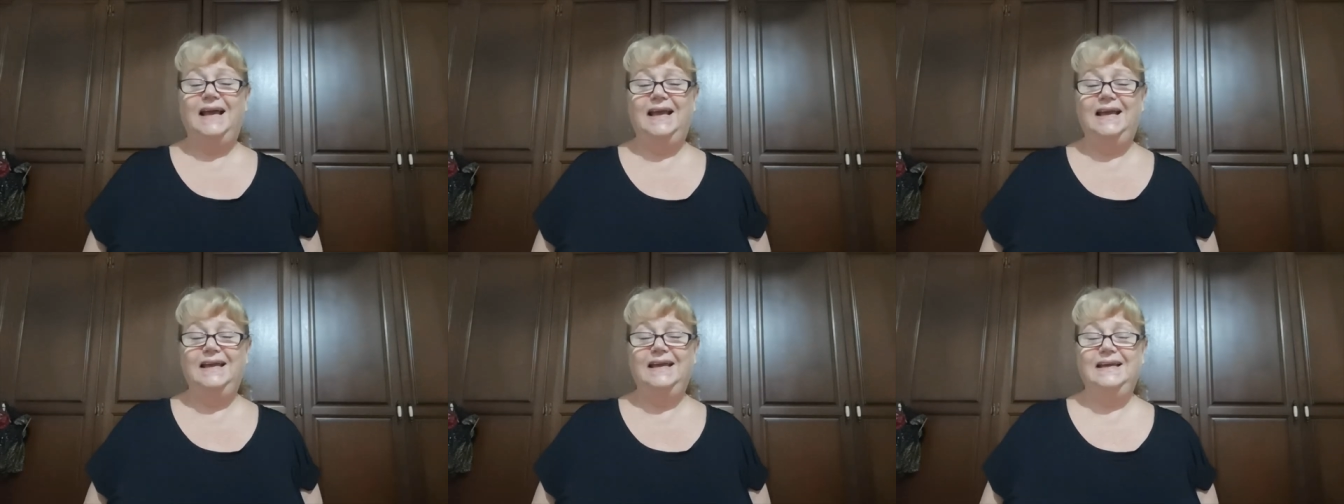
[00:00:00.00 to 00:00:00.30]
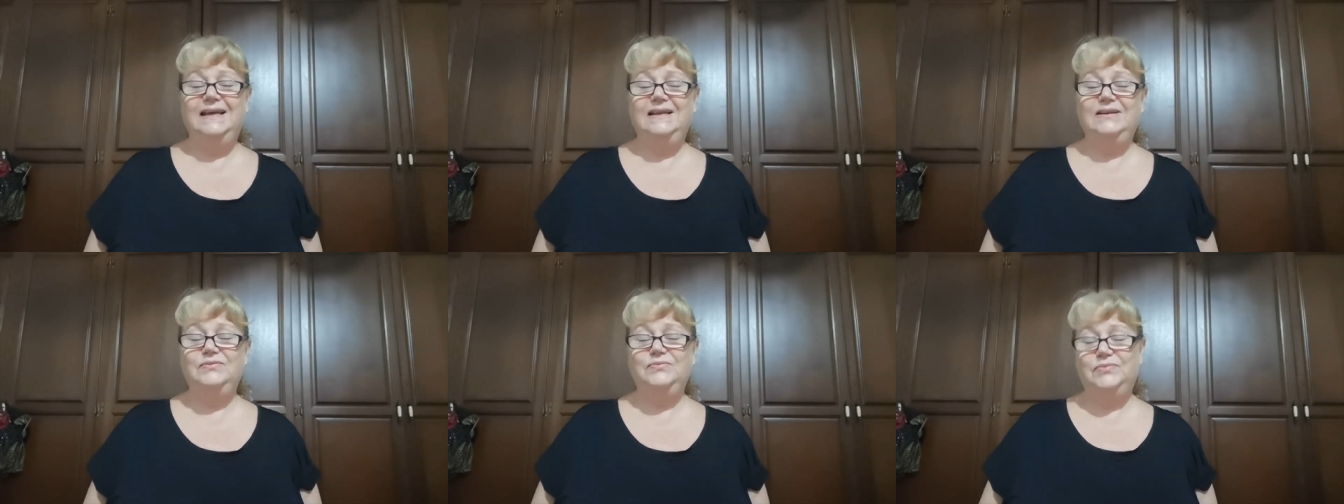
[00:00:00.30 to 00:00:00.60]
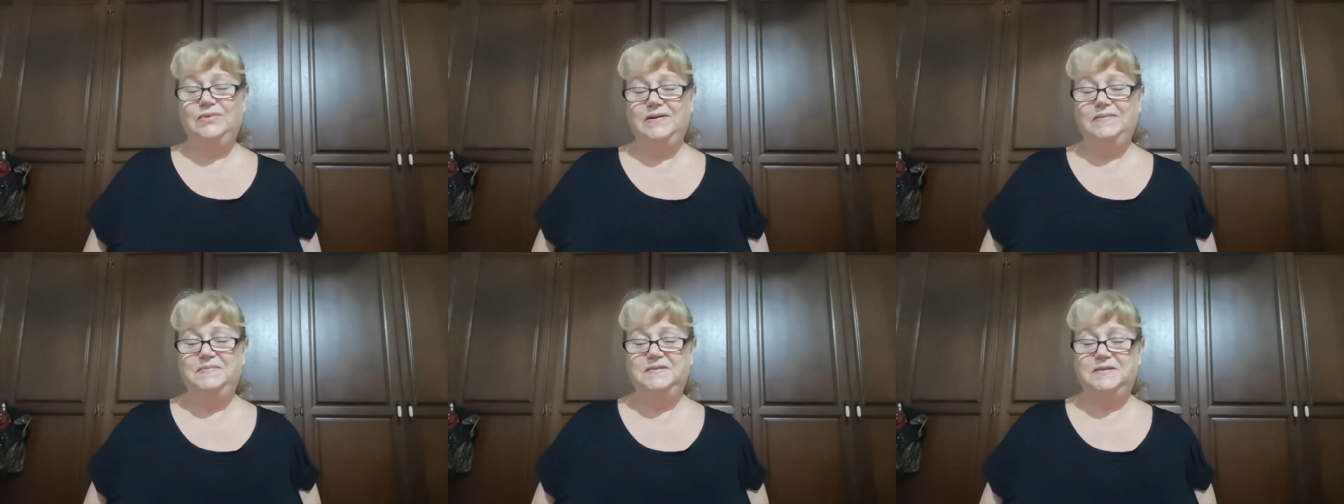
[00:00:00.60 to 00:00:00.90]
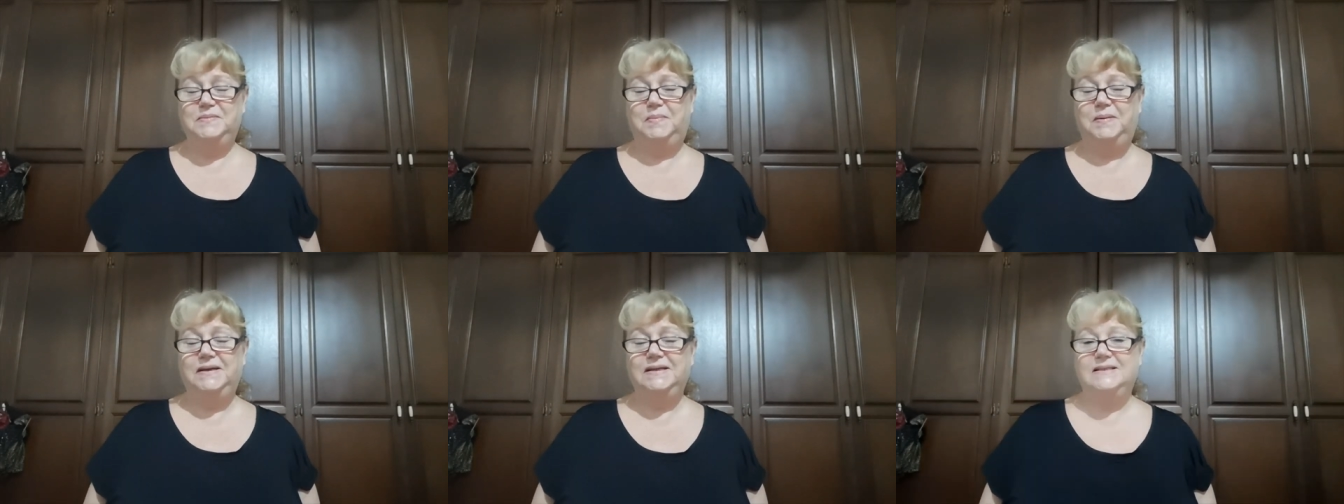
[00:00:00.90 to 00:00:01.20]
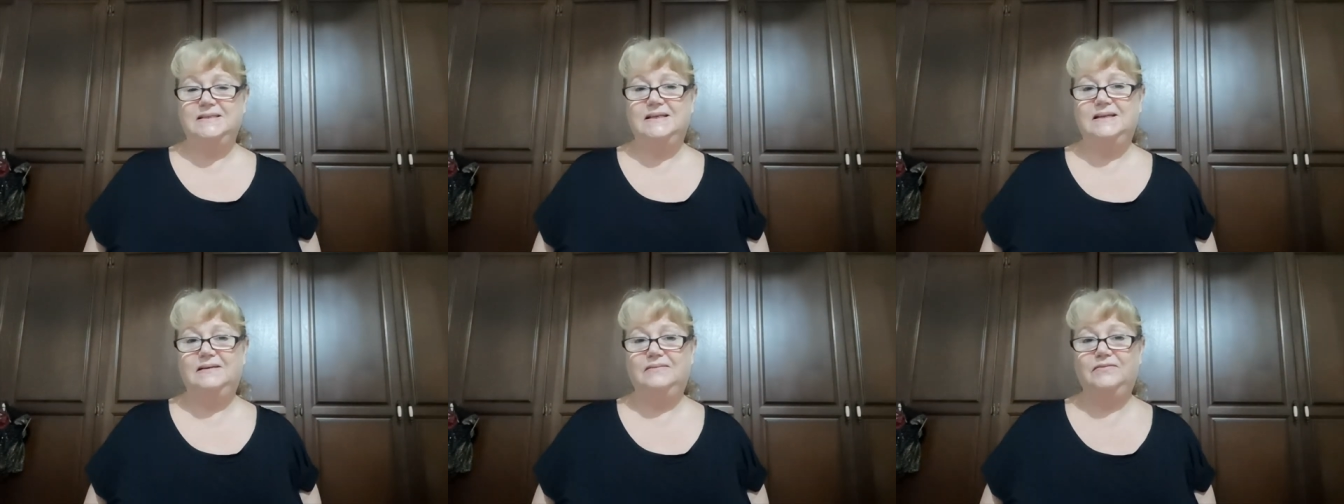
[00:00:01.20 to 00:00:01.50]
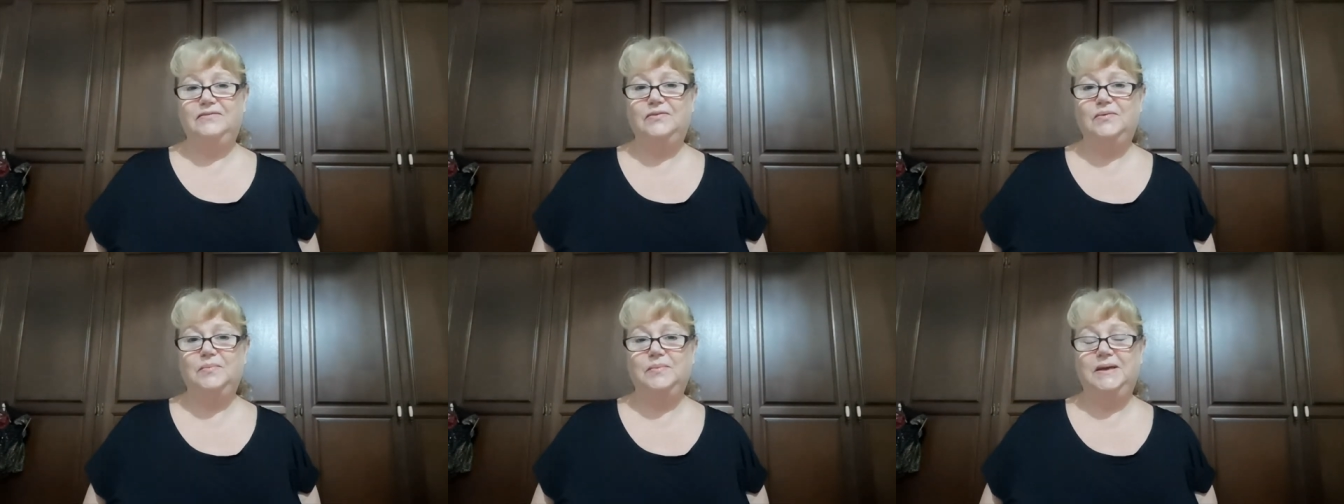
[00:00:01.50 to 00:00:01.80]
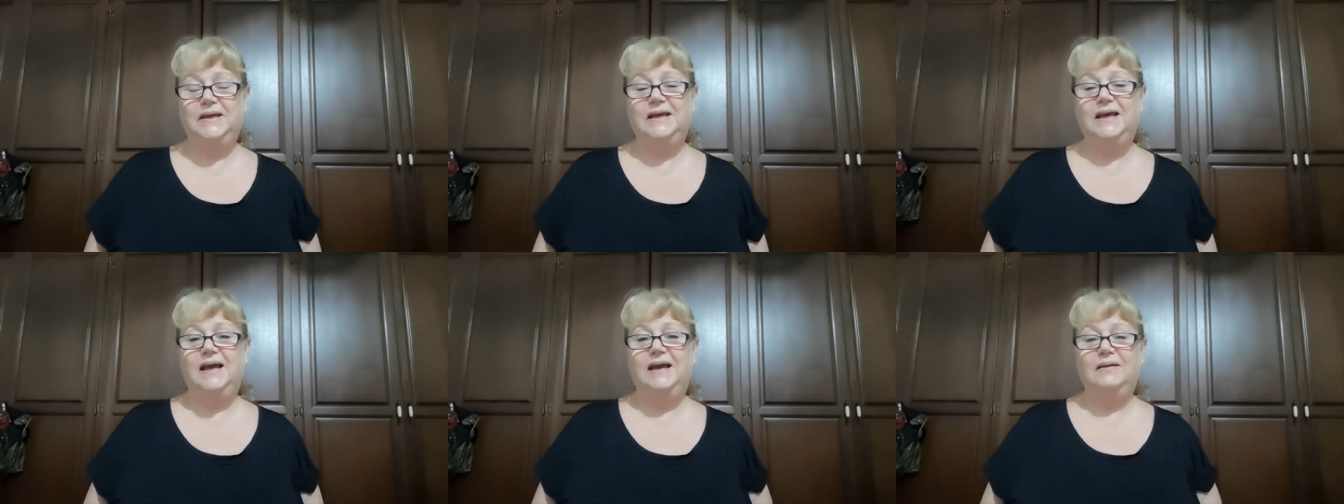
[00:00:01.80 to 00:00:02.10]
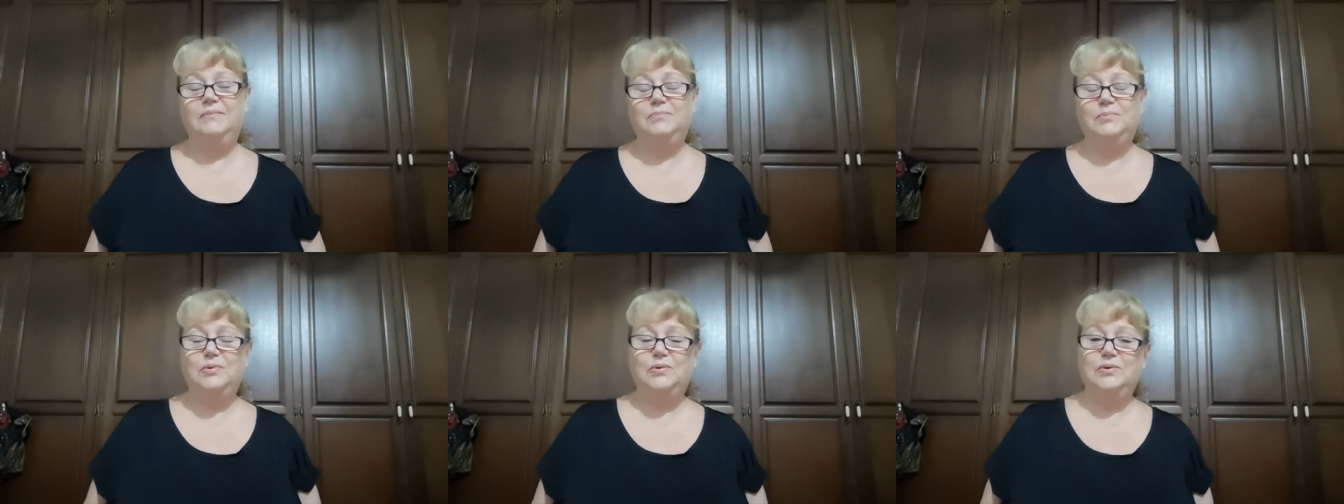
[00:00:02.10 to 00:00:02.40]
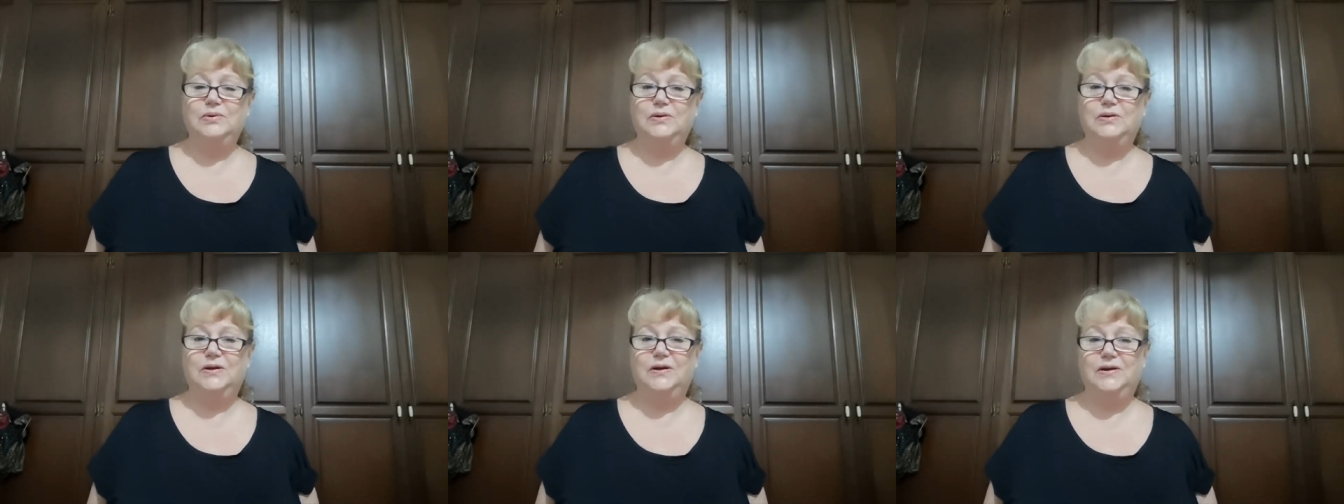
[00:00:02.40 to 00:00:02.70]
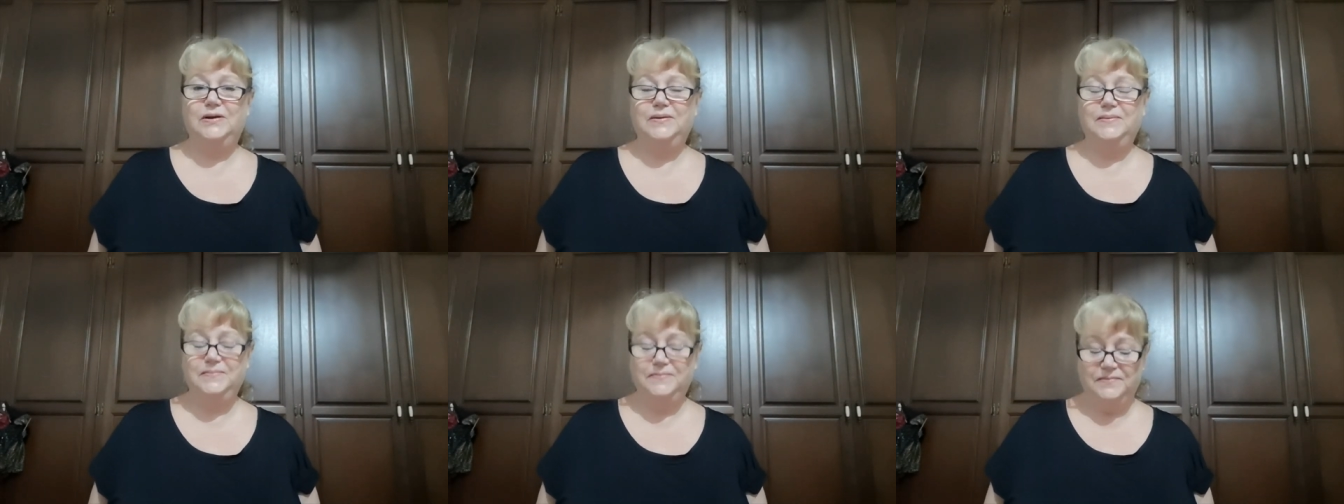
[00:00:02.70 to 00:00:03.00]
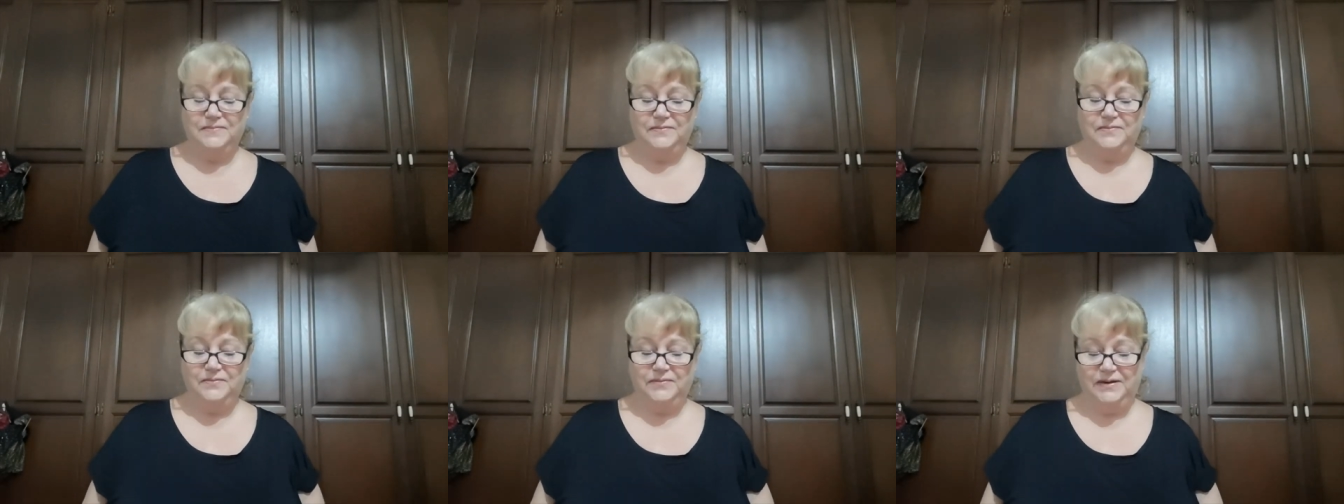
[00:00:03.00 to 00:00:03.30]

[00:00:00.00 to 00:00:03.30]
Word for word: and Reeves picked it up for me and brought it home